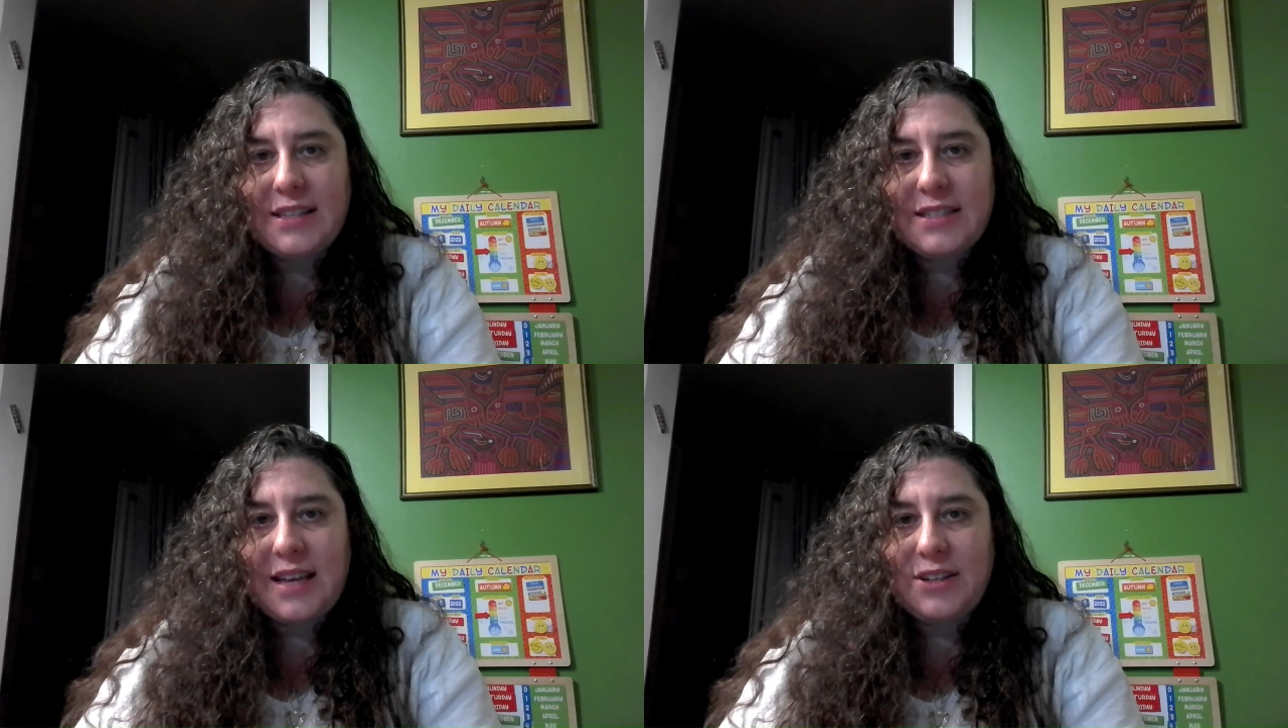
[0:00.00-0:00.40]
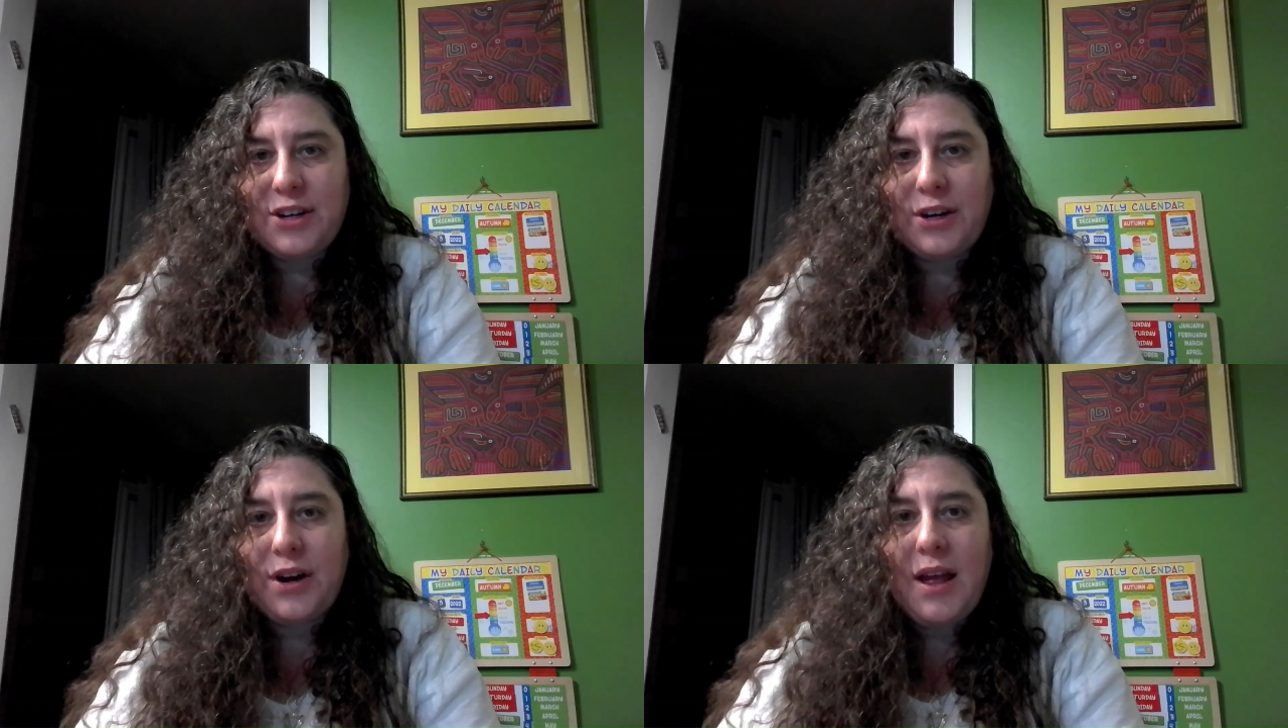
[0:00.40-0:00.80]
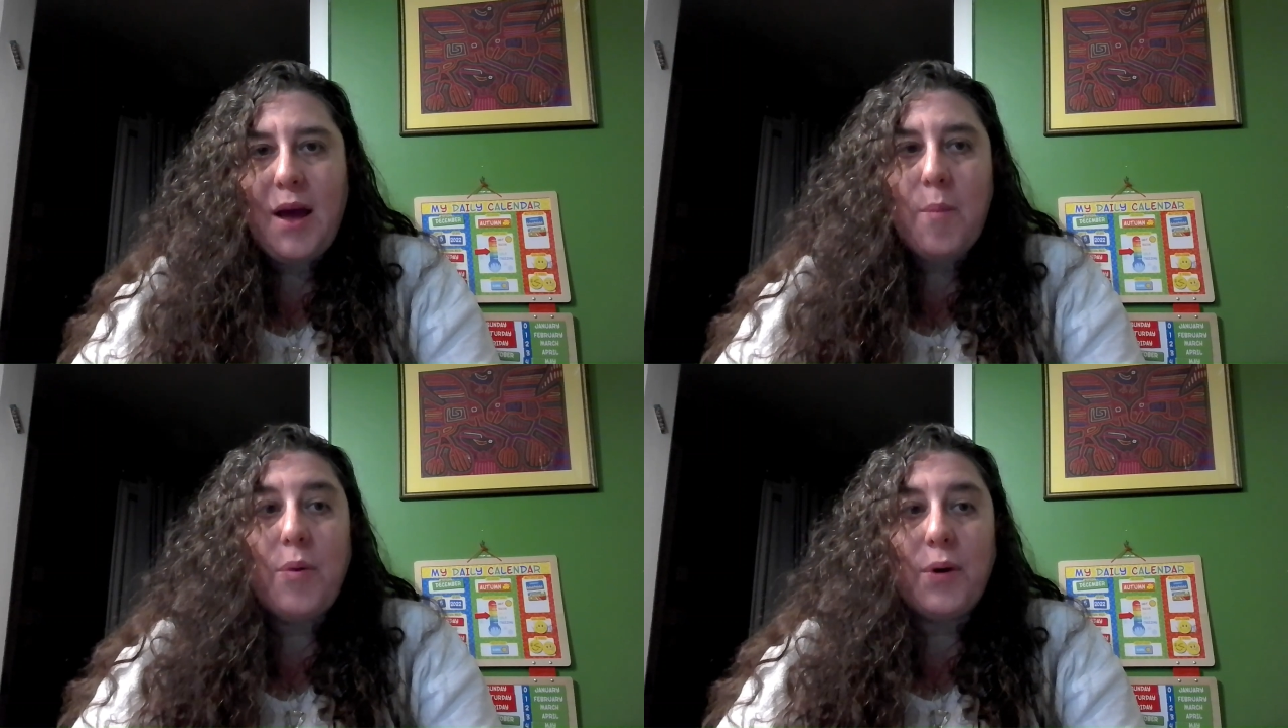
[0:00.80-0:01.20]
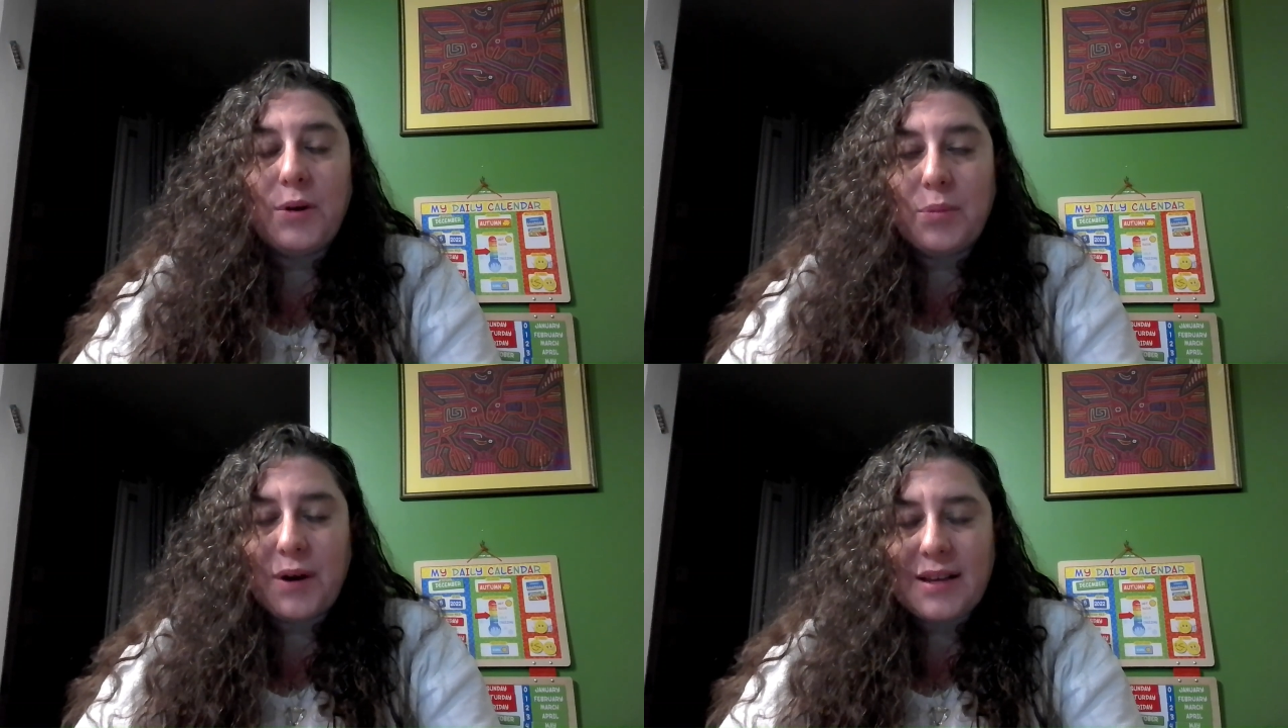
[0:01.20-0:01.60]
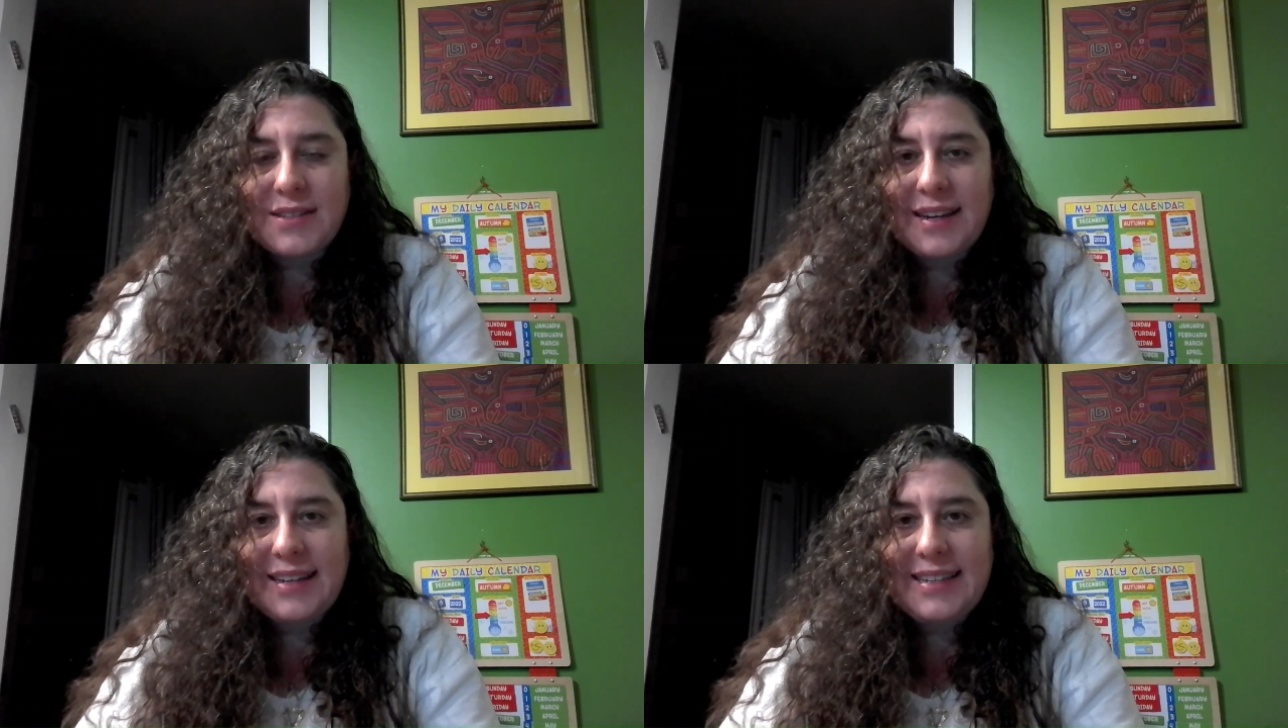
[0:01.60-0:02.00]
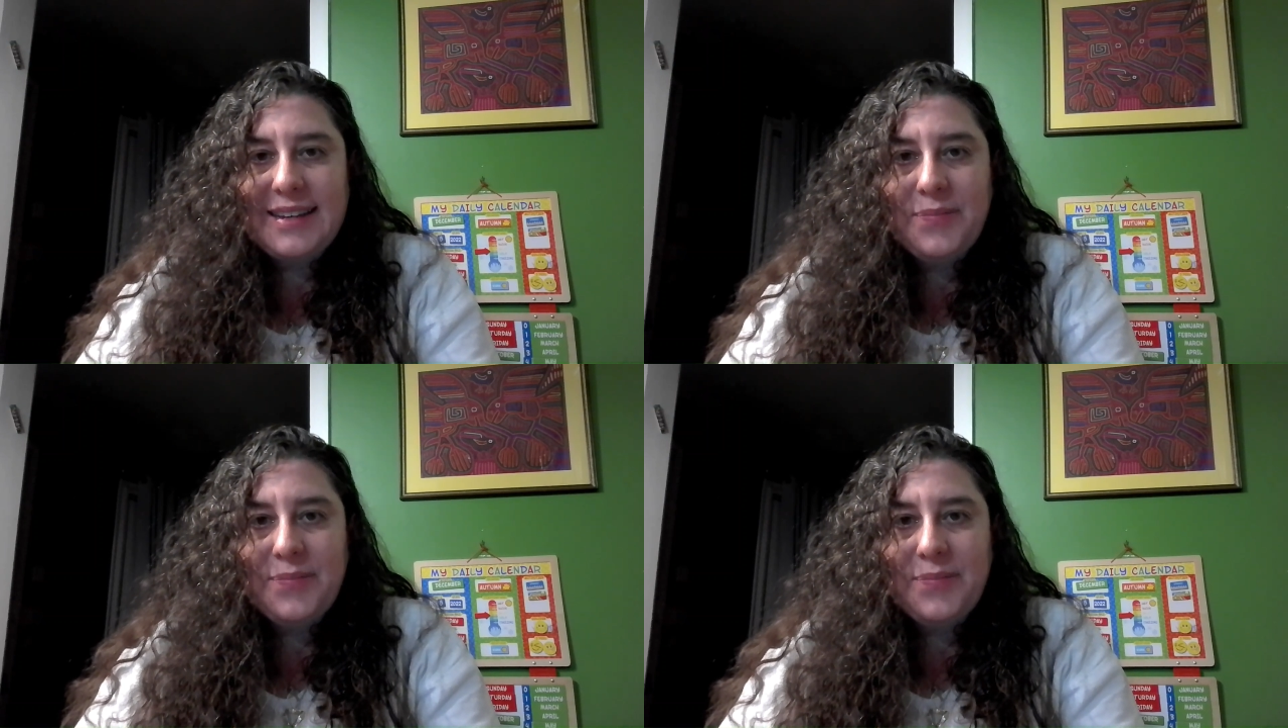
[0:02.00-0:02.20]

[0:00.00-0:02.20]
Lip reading: Center board president.